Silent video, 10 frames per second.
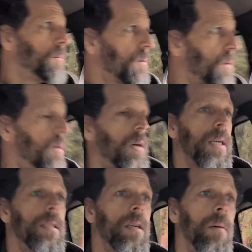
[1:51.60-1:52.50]
So
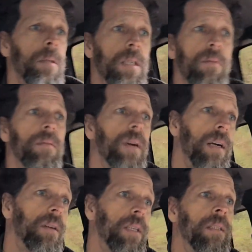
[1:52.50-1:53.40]
I get to call myself a
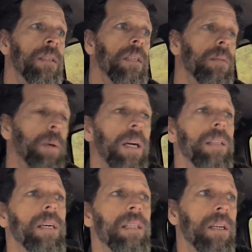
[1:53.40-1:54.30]
veteran, because
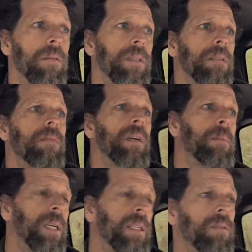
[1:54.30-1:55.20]
back then there wasn't very
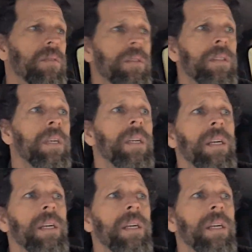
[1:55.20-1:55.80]
many users.